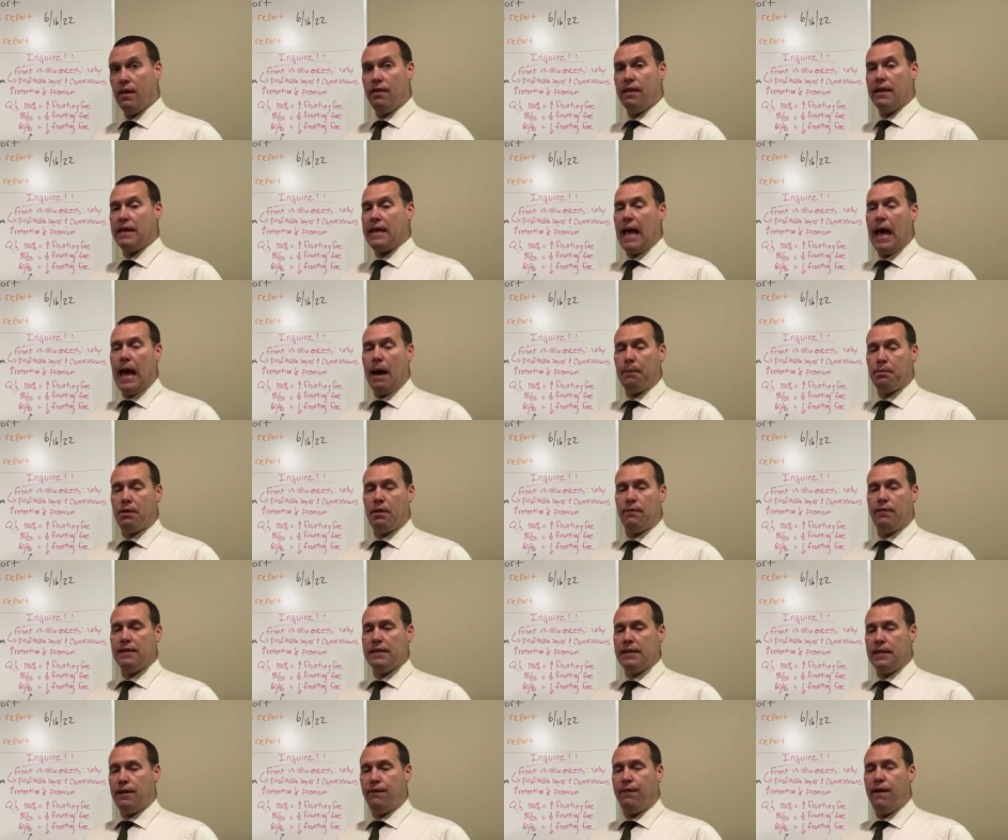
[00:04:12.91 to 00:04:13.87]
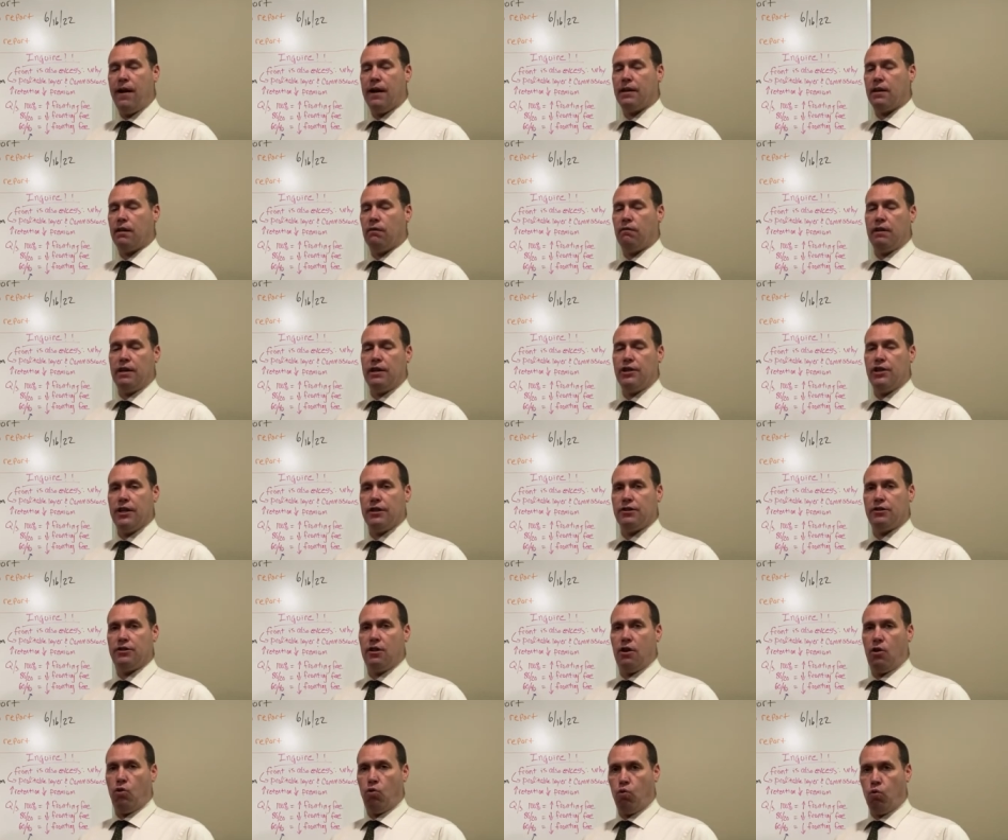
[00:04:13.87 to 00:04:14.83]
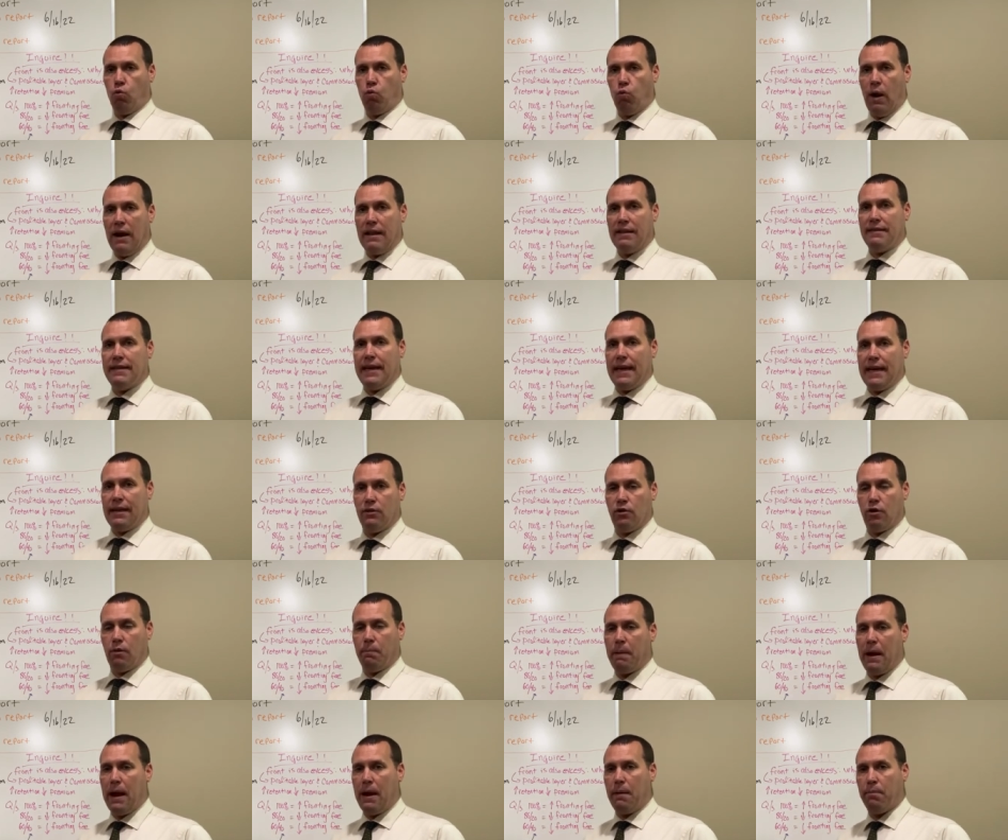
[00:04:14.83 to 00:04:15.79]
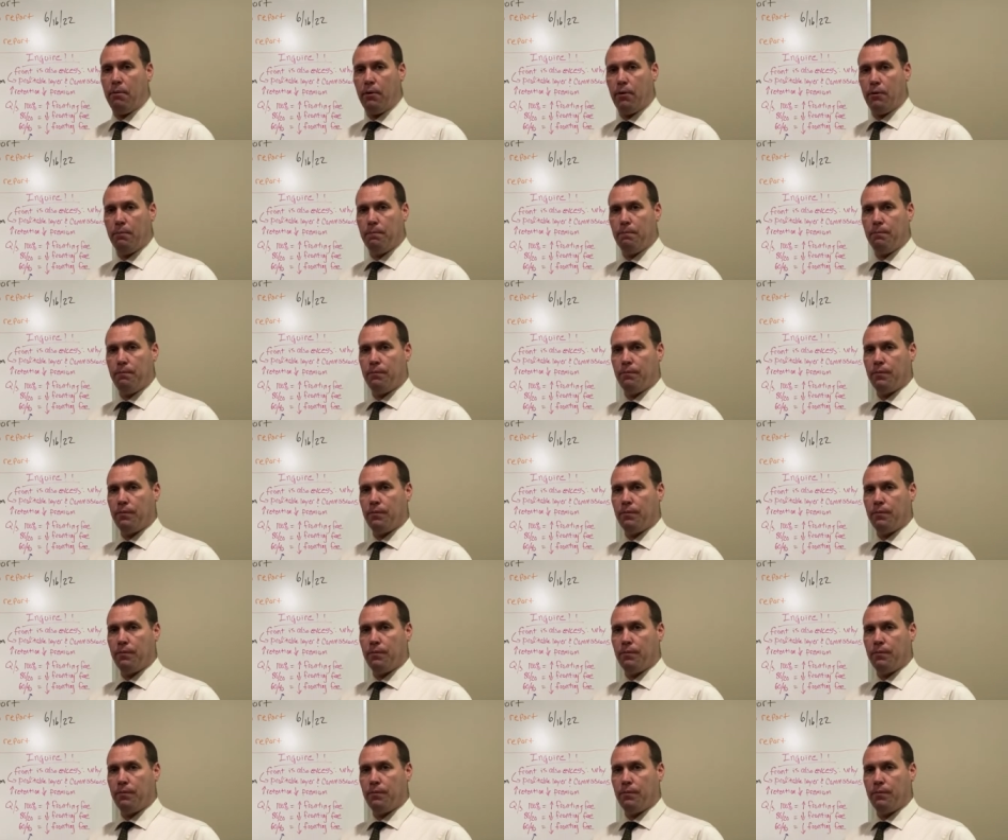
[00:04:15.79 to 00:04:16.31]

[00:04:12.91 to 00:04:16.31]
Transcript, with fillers: The captive is effectively just renting their paper.